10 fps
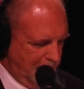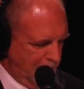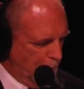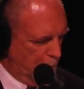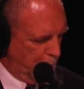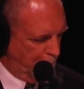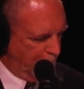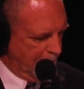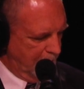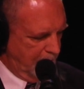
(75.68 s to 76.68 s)

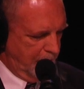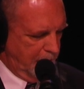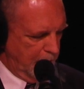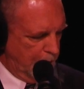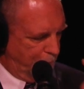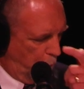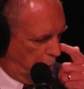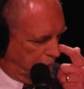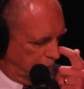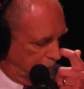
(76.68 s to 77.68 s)
No, in a
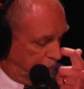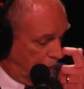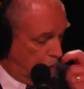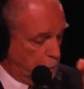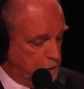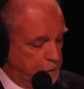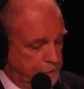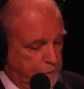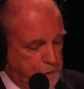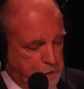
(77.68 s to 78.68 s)
forest of
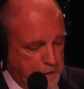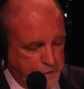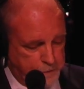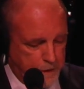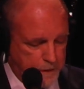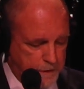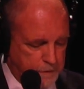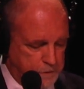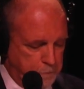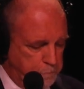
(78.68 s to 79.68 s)
sandwiches, the cheesesteak
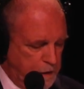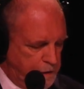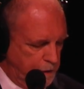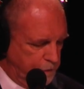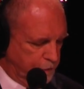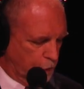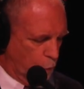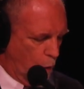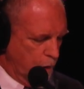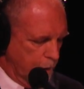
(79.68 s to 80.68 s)
is a meaty
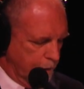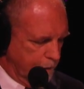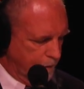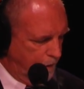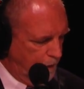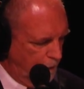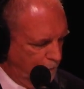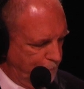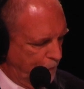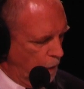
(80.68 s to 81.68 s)
sequoia,
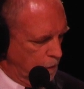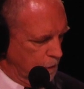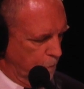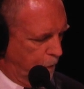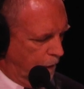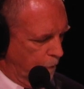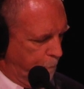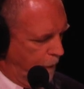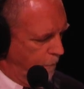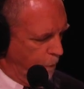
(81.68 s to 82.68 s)
felled upon a
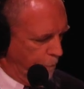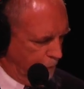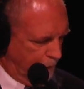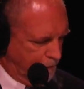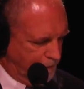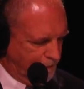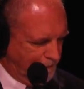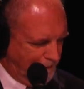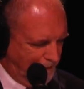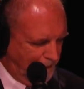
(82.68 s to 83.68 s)
paper plate,
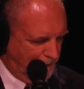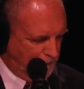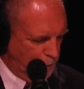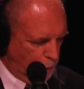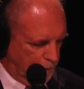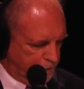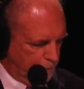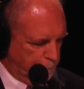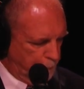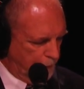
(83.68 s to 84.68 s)
no less
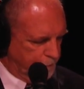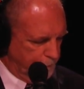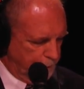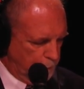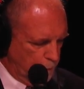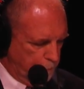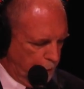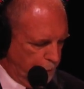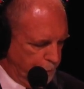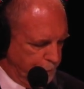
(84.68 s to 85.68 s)
impressive in
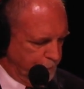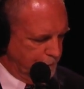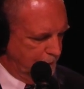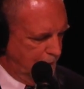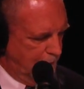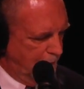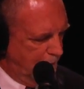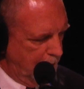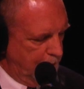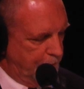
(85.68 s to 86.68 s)
repose.
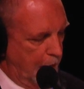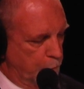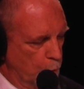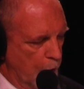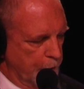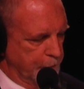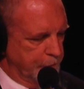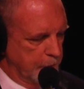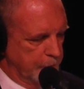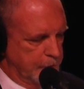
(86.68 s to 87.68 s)
It is that
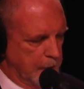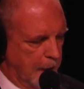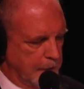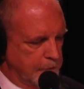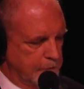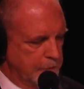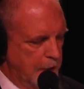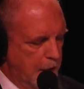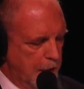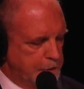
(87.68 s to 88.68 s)
rarest of delights,
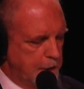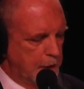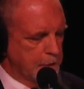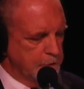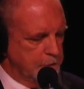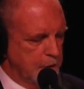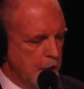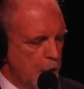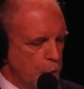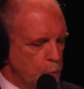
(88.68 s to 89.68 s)
a delicacy,
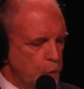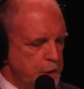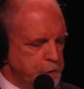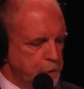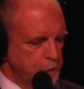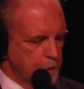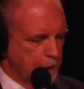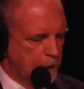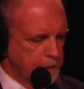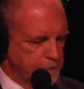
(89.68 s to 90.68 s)
a regional
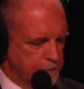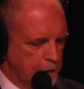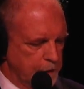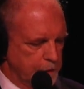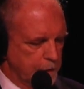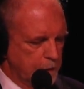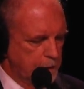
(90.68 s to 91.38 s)
godsend,